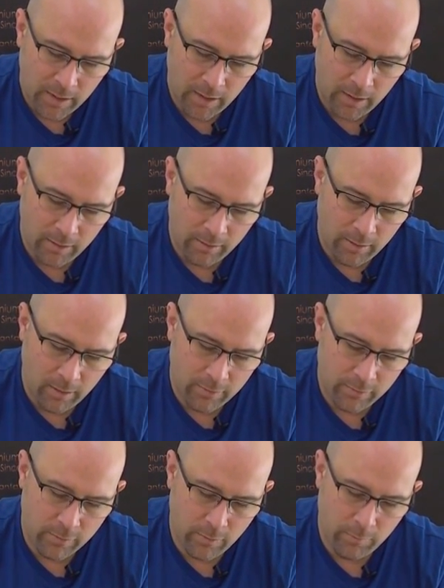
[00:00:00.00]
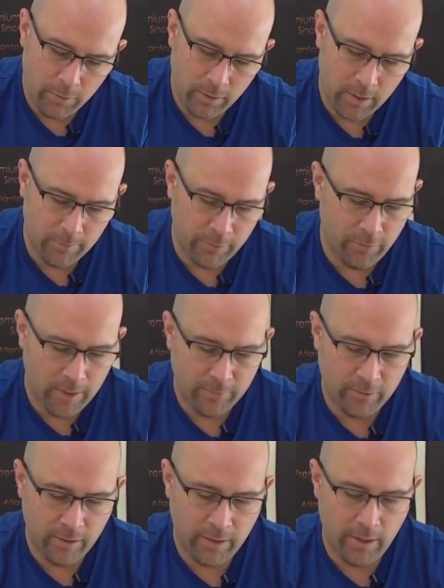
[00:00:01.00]
and I'll just go ahead and put a couple
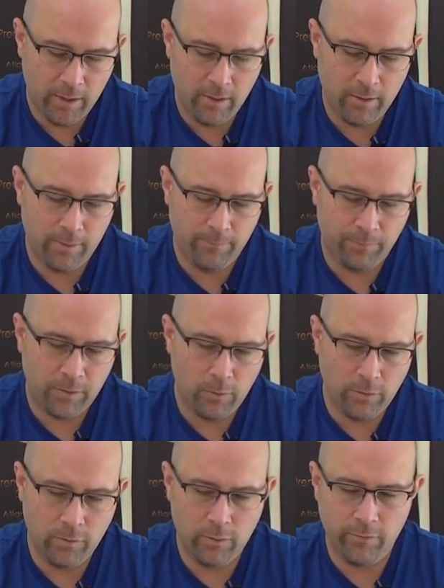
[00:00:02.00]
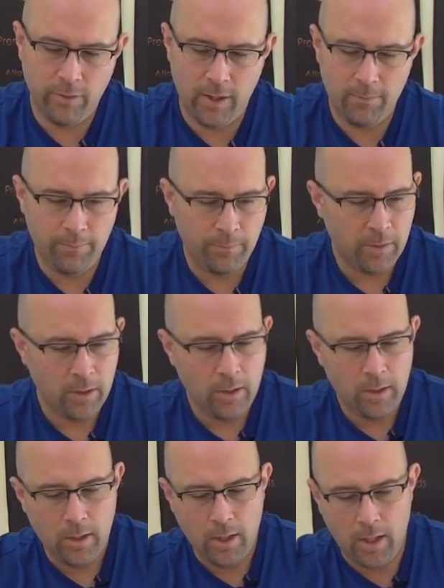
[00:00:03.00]
drops on here and we'll do a vape,
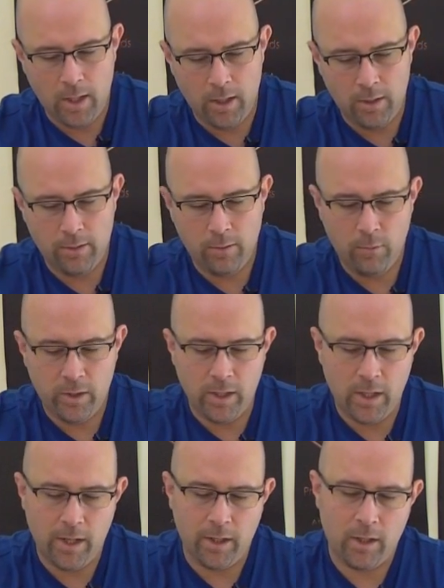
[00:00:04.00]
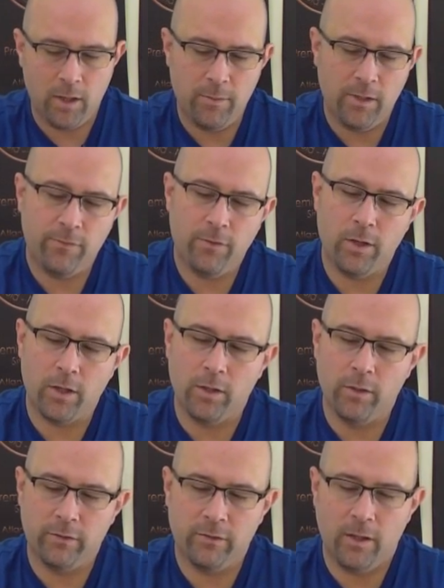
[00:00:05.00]
and then we can kind of come in for a
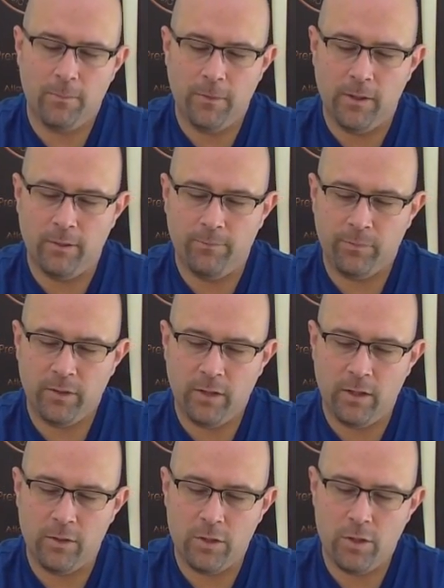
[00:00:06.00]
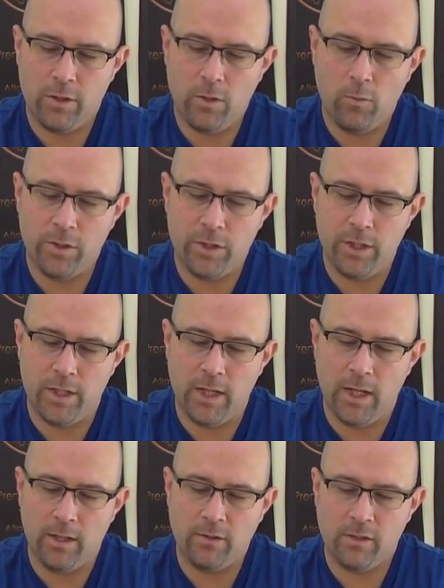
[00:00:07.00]
close-up and show you what you
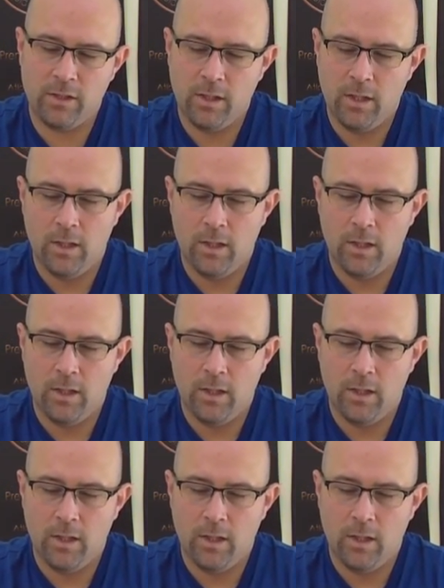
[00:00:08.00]
get